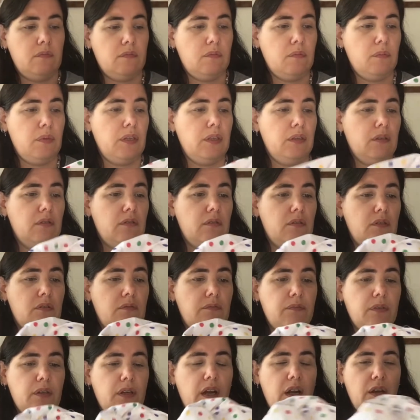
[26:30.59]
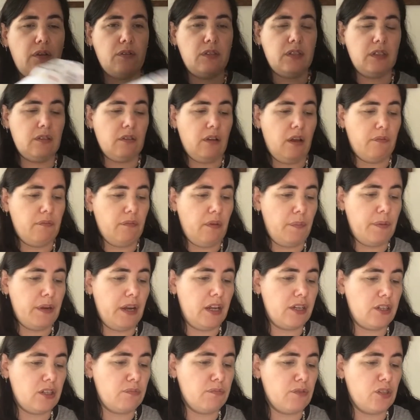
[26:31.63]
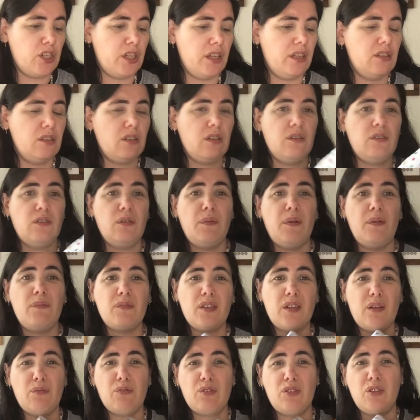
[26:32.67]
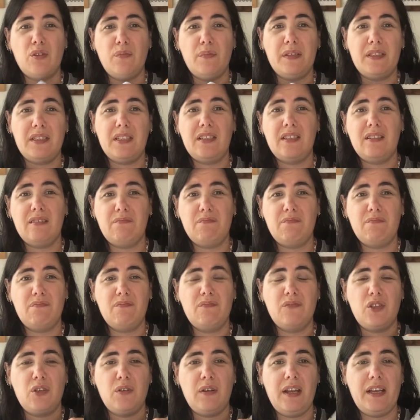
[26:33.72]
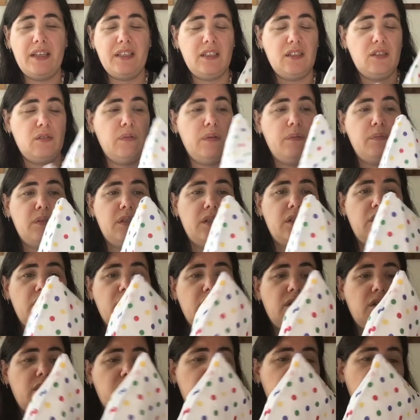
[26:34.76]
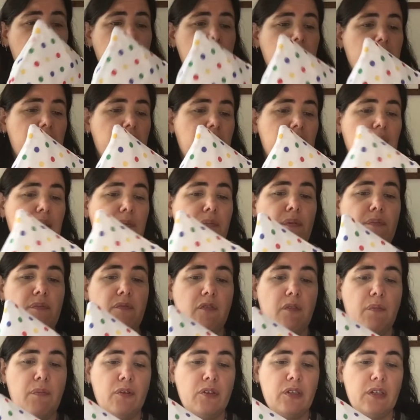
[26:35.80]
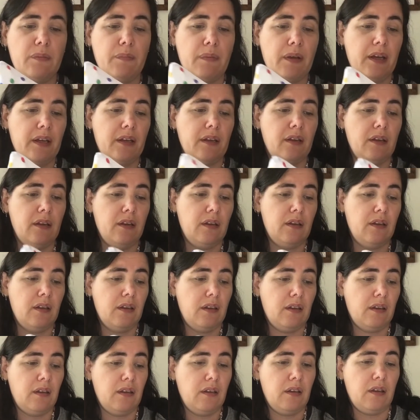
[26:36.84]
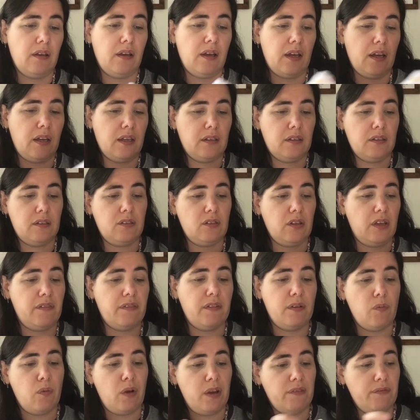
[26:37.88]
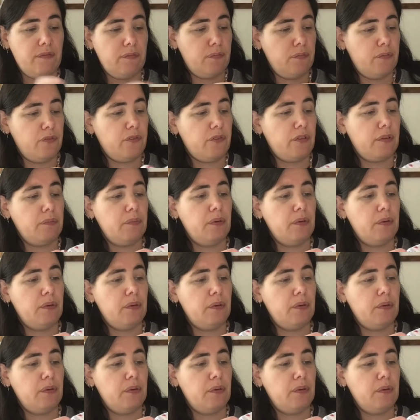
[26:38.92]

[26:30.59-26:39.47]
I mean, the clothes. I mean, I just machine sewed the bottom because I was too lazy to whip stitch it because nobody's going to see the bottom of a project bag, and it's not even in white thread.